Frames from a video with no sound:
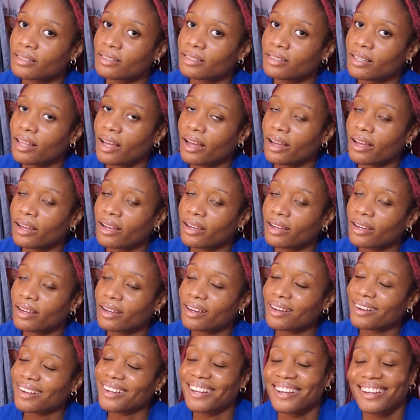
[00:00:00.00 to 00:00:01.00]

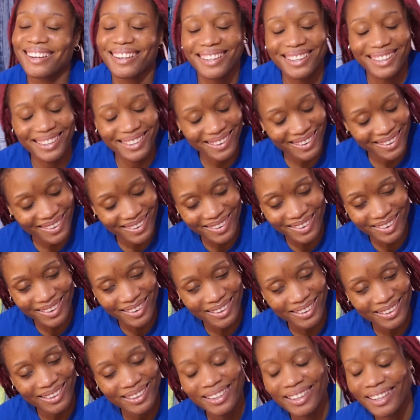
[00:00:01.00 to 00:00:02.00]
Like,
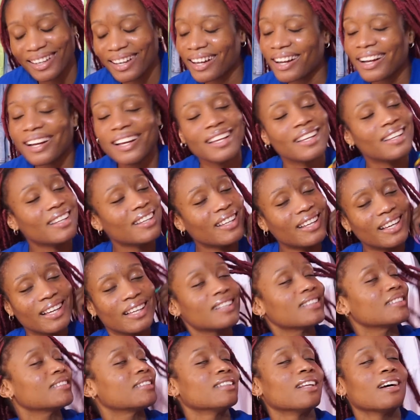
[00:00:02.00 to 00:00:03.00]
girl...
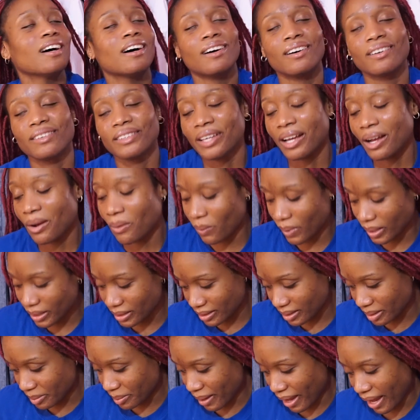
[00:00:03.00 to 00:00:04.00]
No, y'all
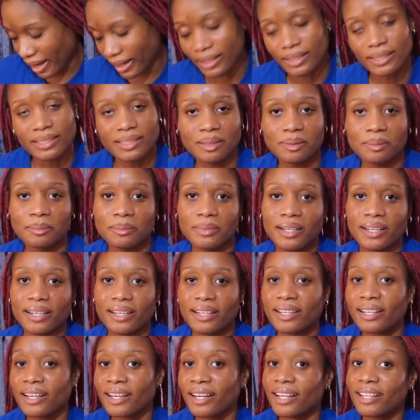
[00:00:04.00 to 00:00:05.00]
wasting packaging,
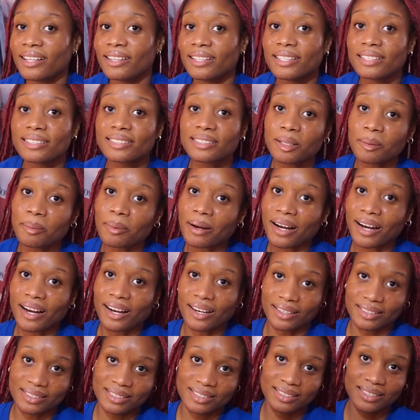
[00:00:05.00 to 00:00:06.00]
but this is the
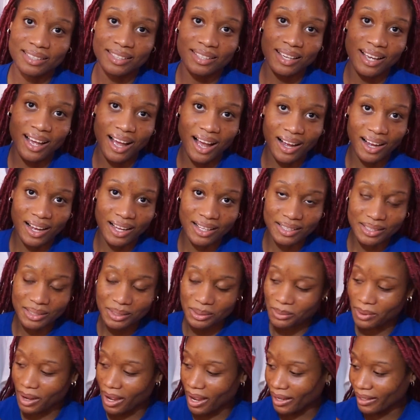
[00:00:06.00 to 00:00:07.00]
box. I got
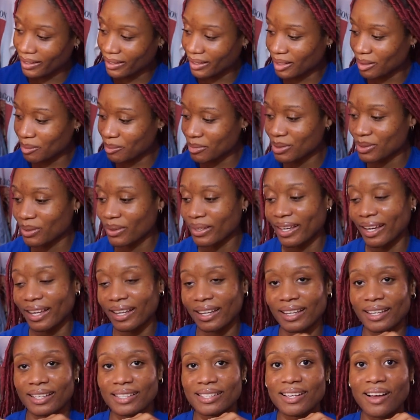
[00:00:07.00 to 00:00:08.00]
two items, so yeah,
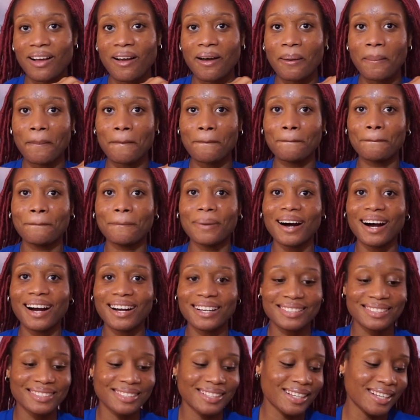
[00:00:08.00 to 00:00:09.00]
let's
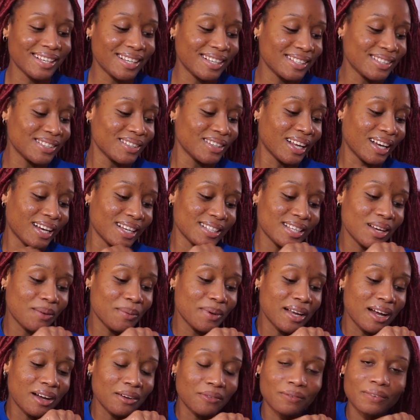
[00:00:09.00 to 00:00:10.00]
unbox it. So like I said,
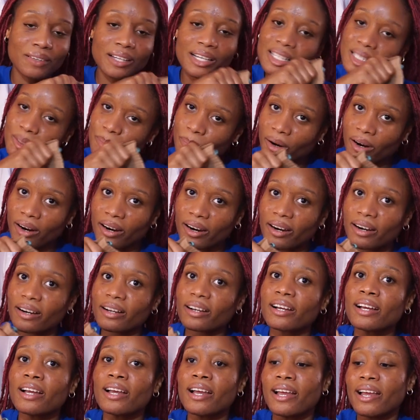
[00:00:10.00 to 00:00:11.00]
we got Flex
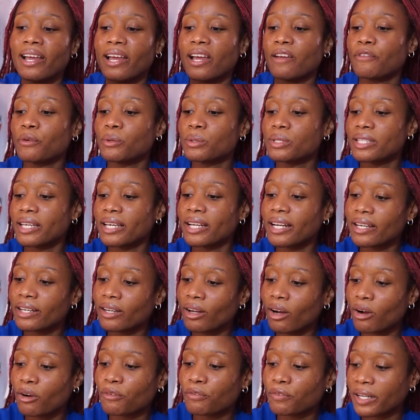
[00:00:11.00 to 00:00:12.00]
Park. If you didn't
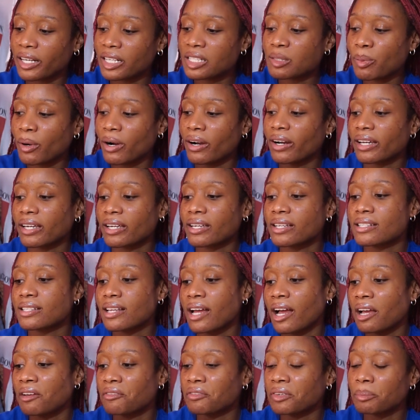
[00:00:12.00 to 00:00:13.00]
know, Flex Park is
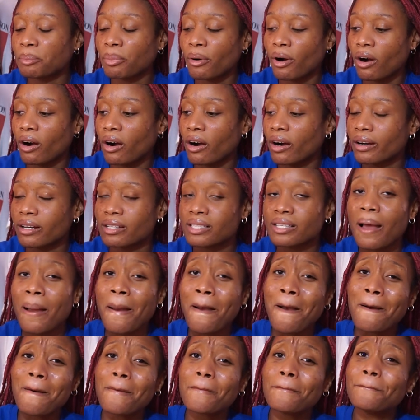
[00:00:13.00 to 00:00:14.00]
Ivy Park's
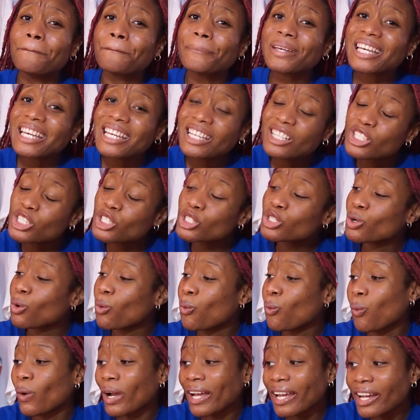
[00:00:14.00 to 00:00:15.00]
beach
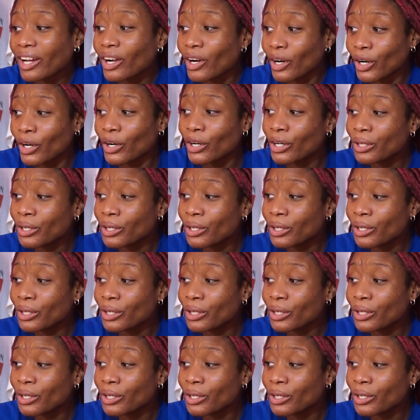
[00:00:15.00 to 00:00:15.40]
wear.